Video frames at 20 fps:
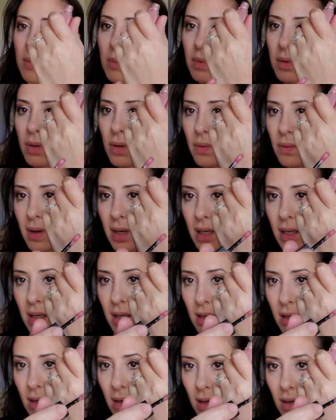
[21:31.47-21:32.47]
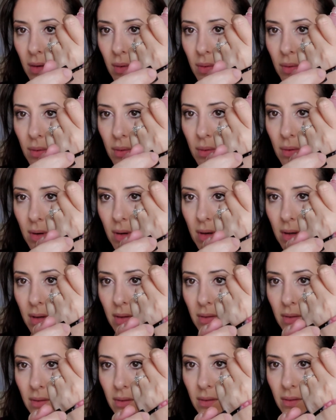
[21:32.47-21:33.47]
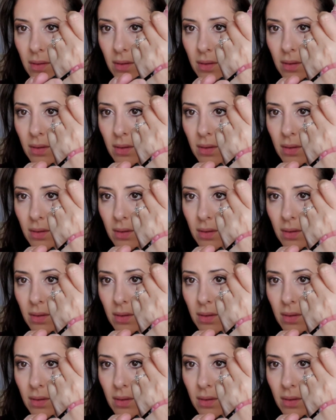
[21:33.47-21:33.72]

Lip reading: I'm gonna go right here and go across.